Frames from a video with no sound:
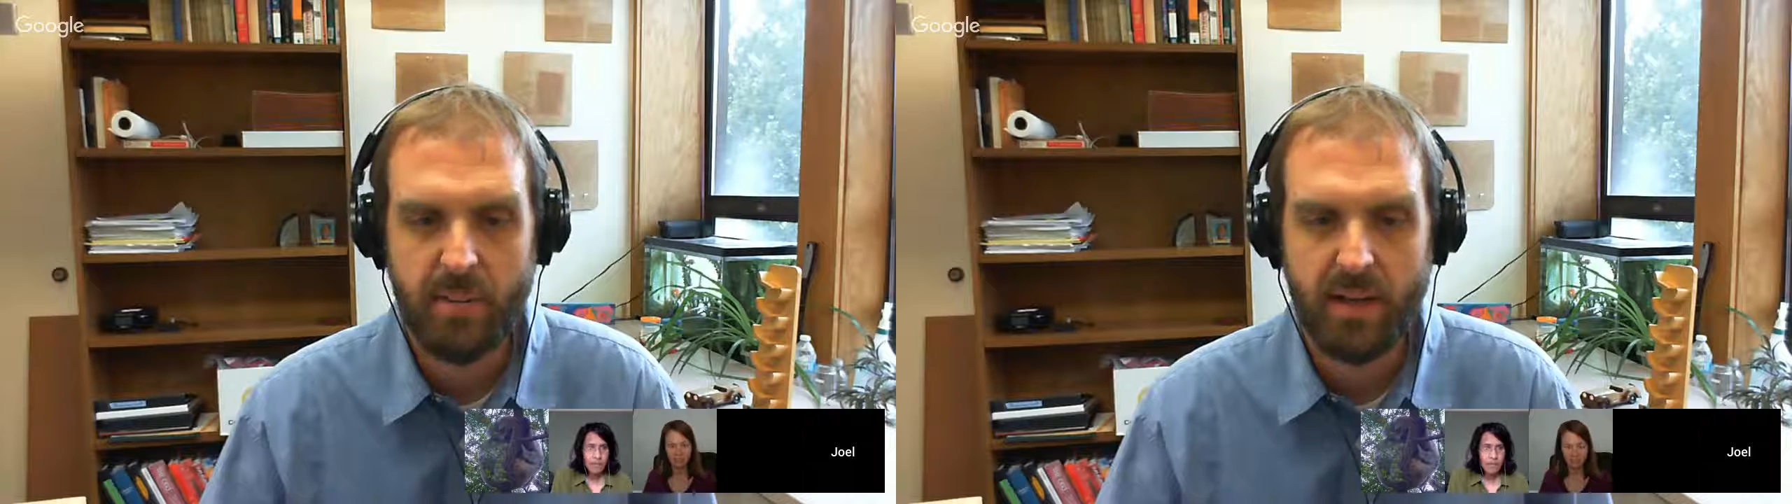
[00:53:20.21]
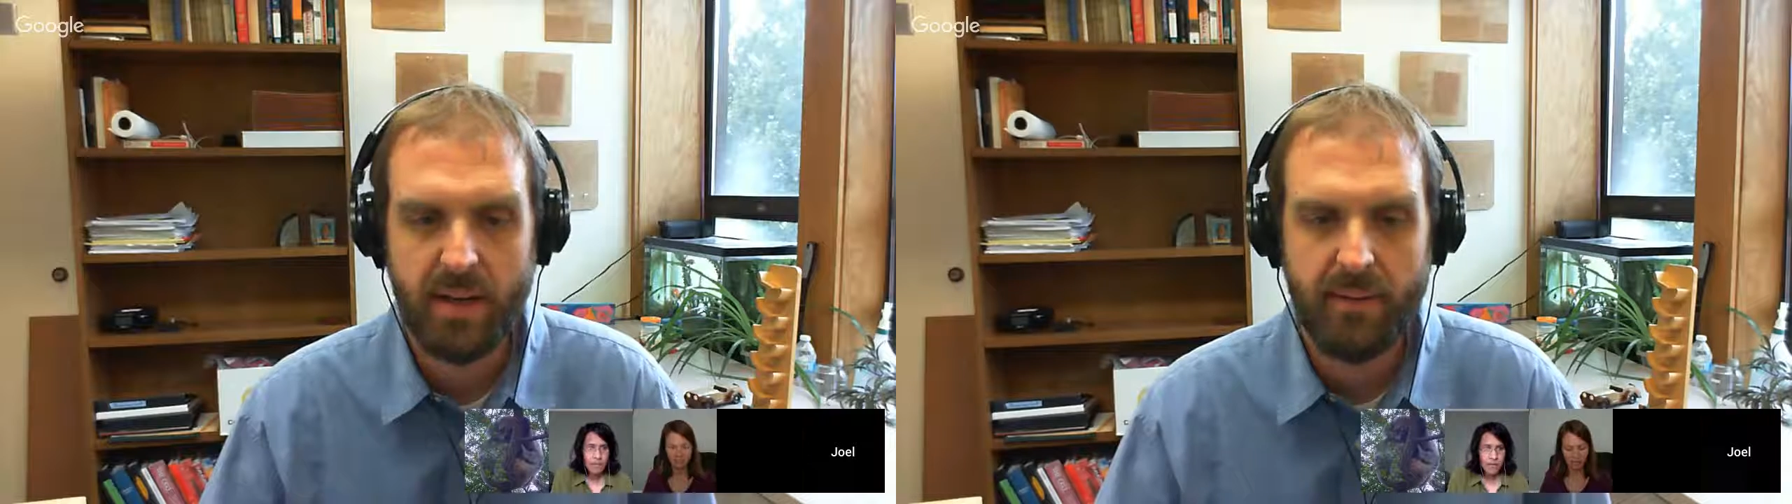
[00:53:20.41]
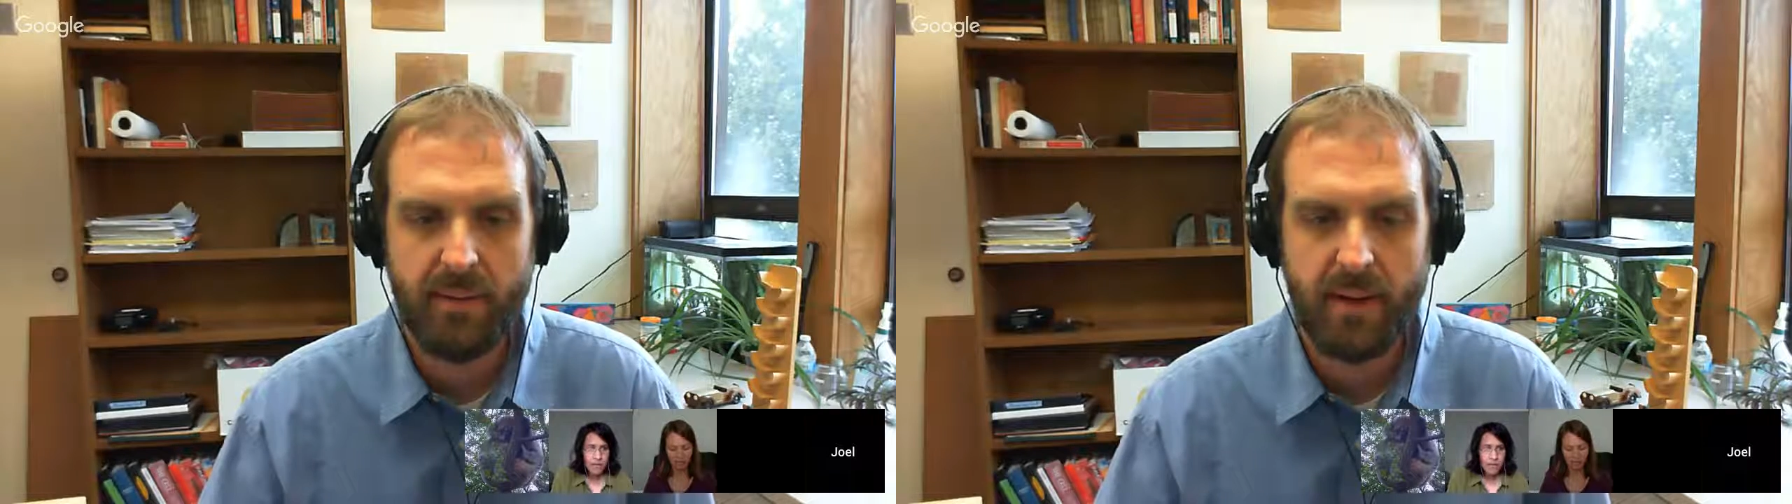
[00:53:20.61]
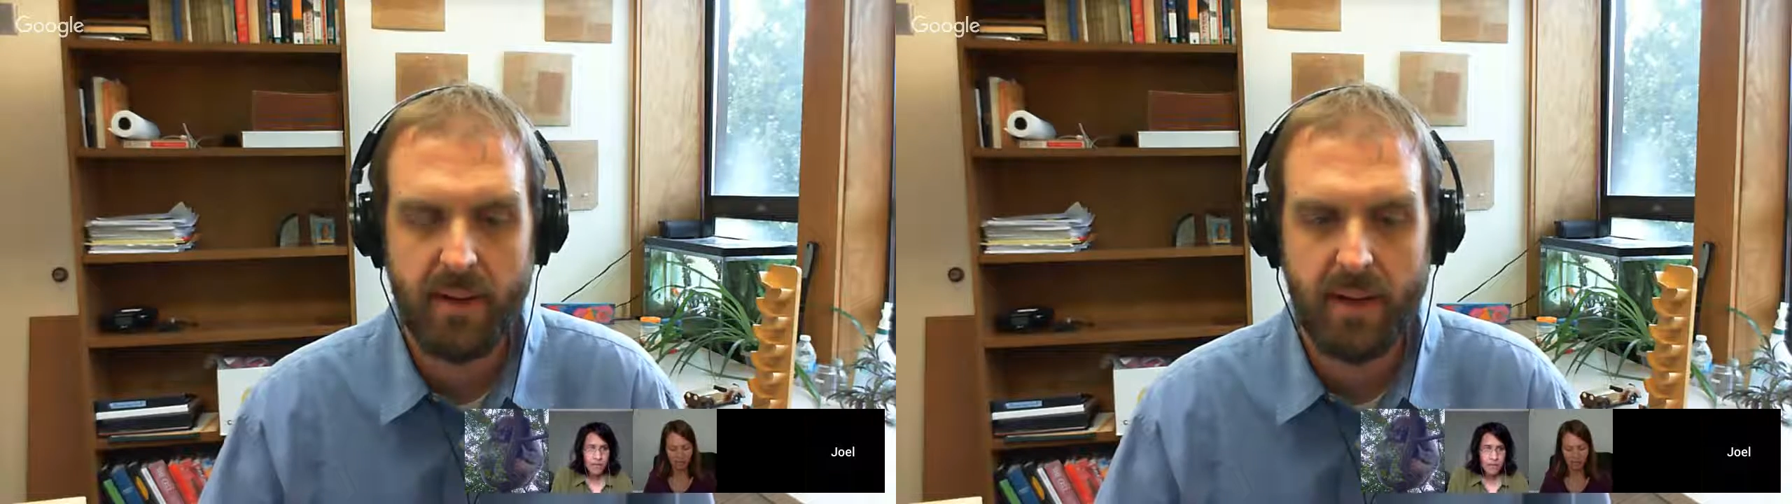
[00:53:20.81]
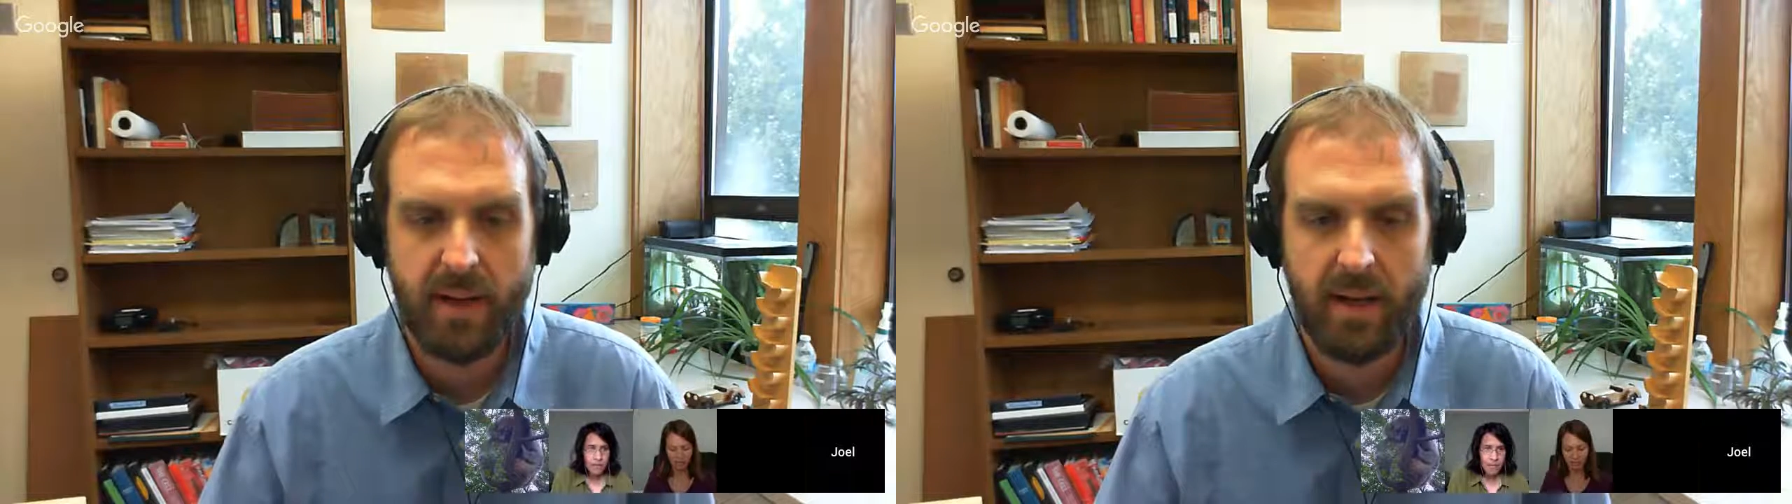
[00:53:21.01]
but I
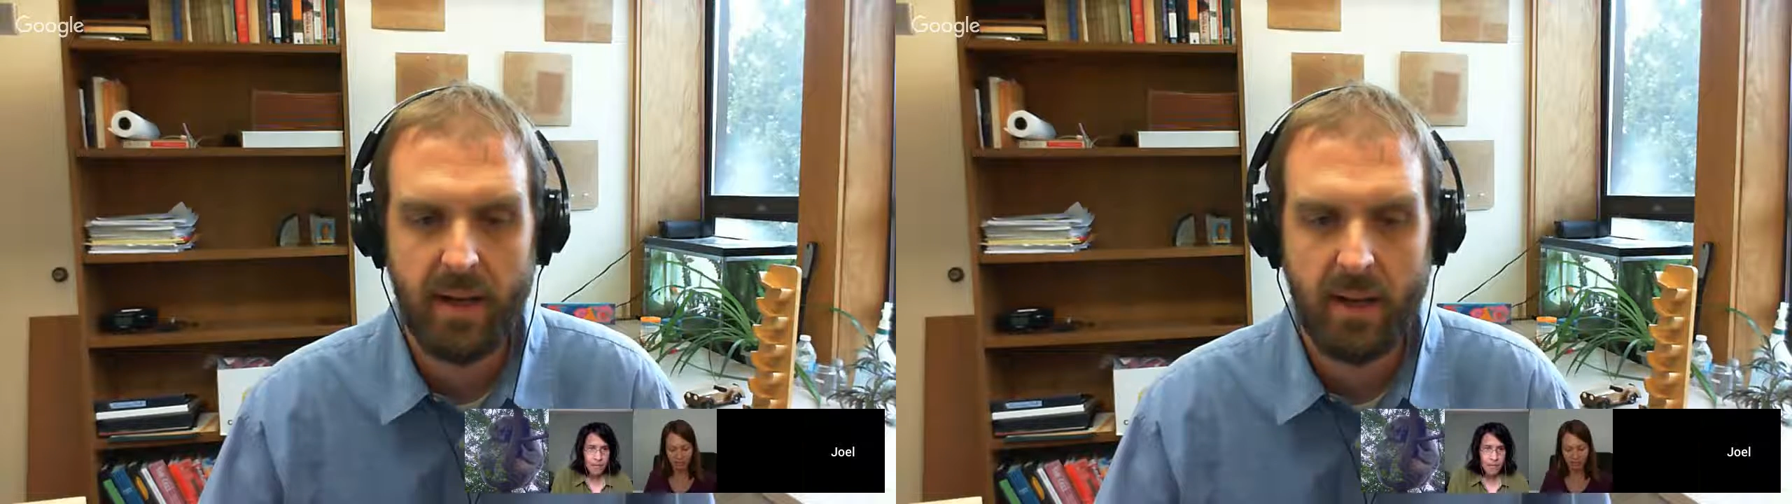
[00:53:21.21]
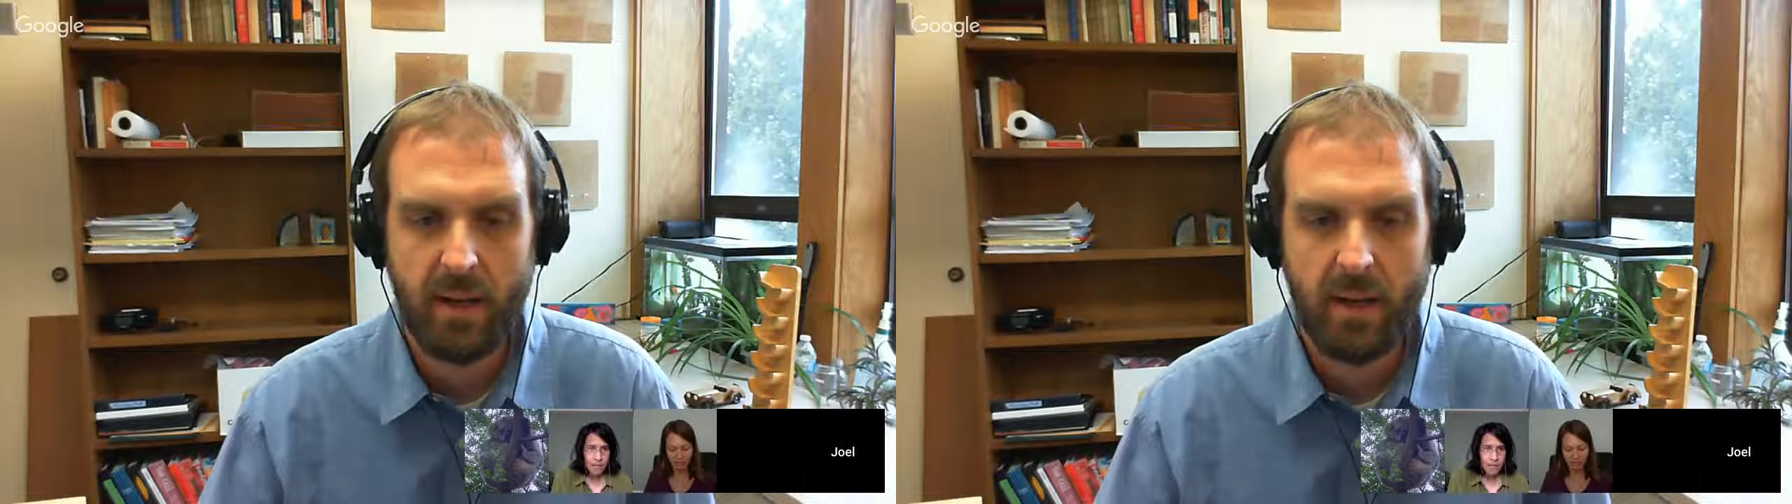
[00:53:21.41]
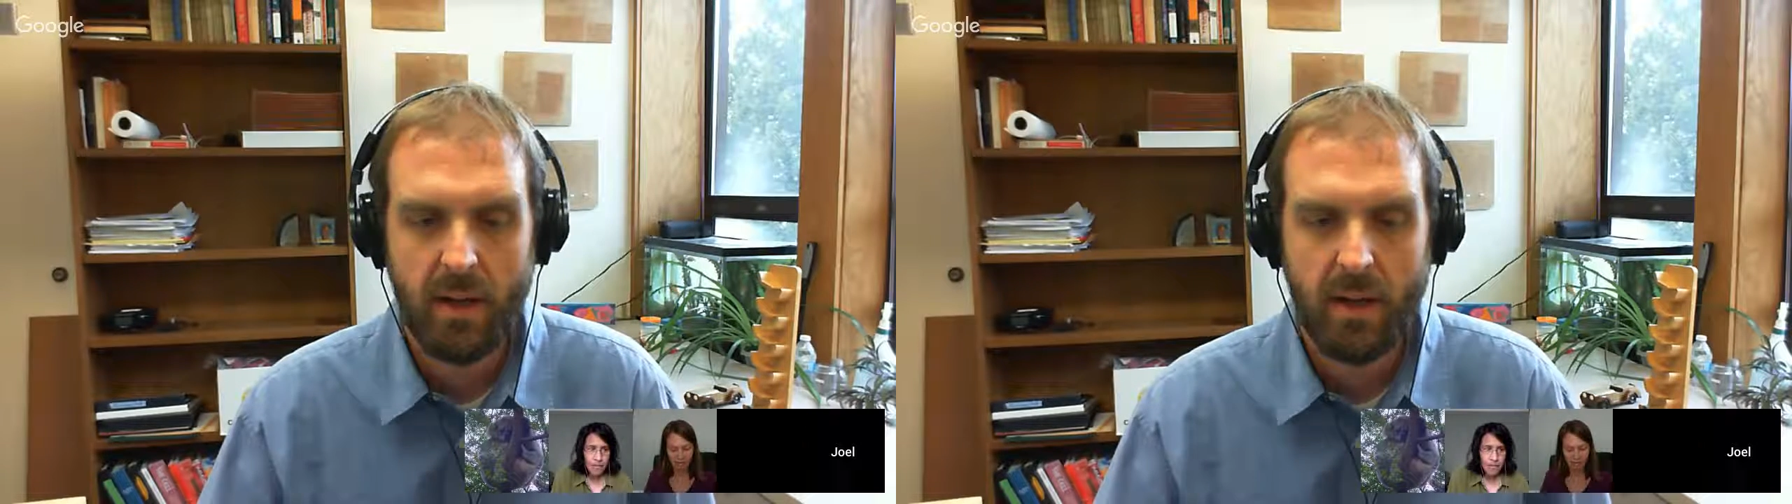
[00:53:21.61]
felt like